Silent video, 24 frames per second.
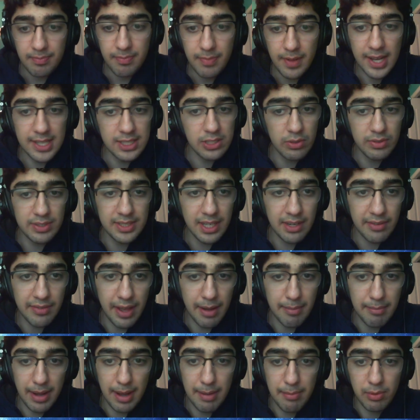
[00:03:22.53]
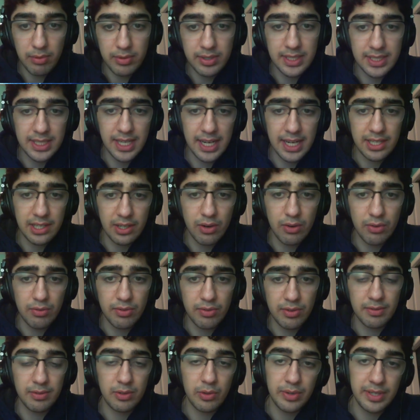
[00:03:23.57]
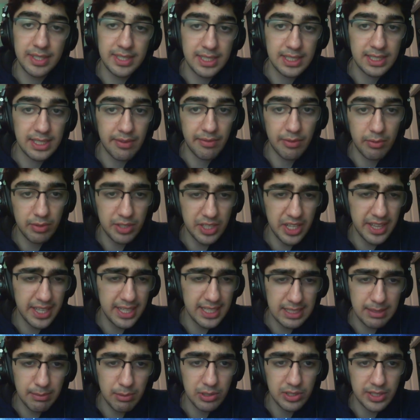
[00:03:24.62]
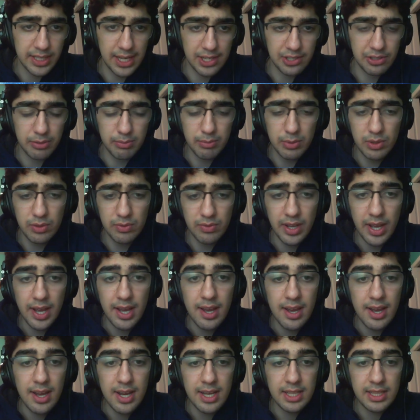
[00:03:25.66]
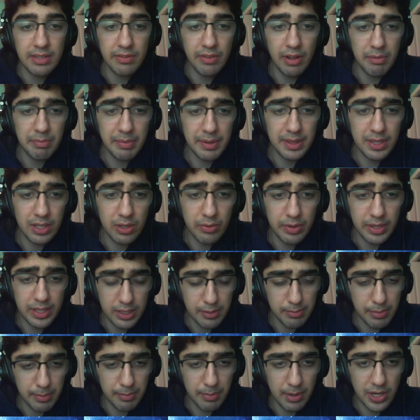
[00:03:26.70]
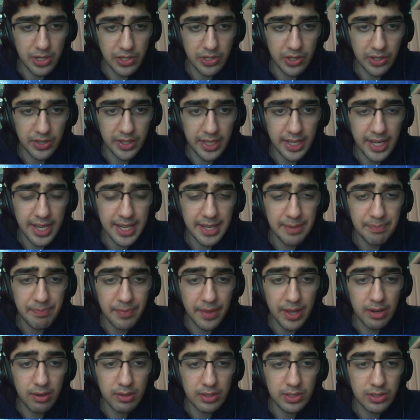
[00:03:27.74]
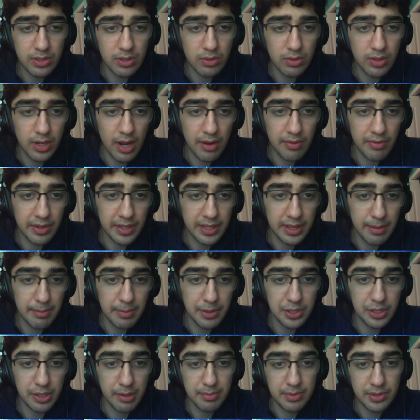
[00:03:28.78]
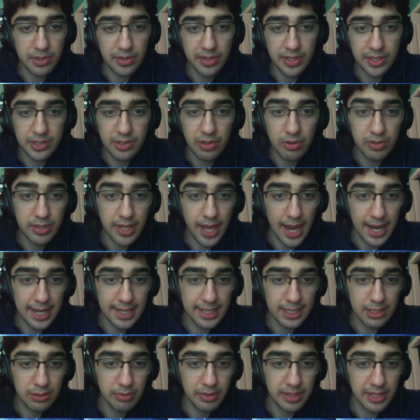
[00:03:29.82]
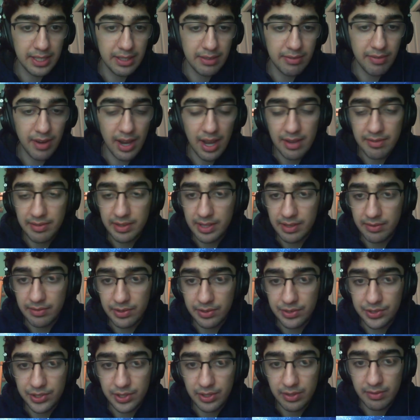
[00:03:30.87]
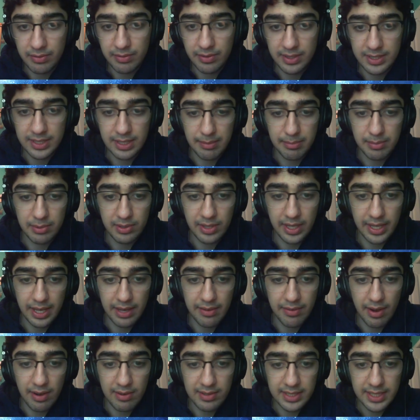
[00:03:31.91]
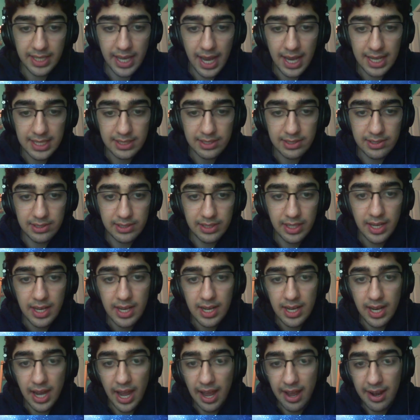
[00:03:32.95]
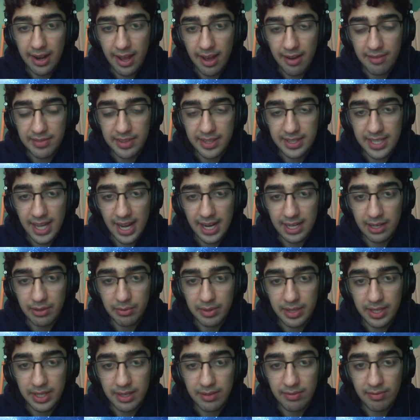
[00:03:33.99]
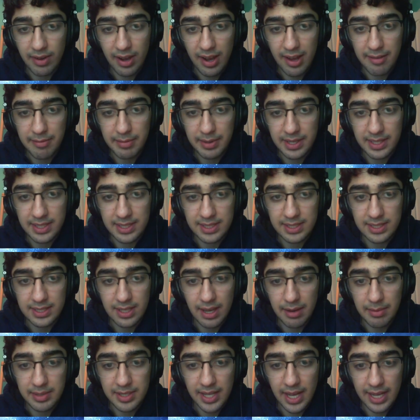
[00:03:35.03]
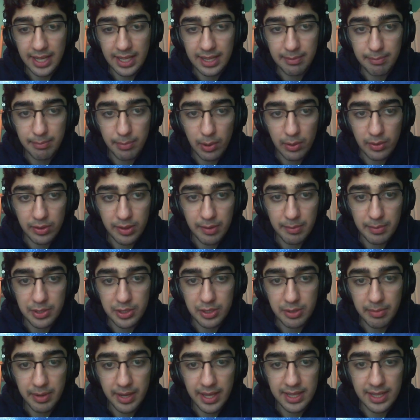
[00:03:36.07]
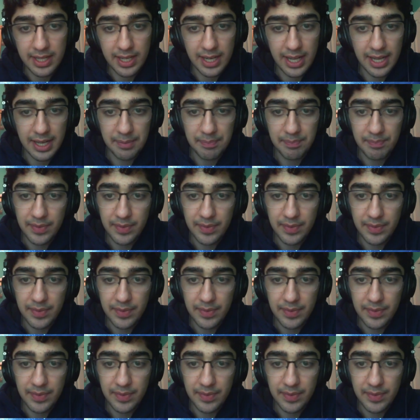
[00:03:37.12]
And so instead of that, my opponent decided to go for queen c7, which I think is the most natural move, developing the queen to put pressure on the knight and also covering the bishop. So there's no tactics with e5 in the future. For example, if I was castled, I had to have the tactic with e5 because I'm attacking both the bishop and the knight.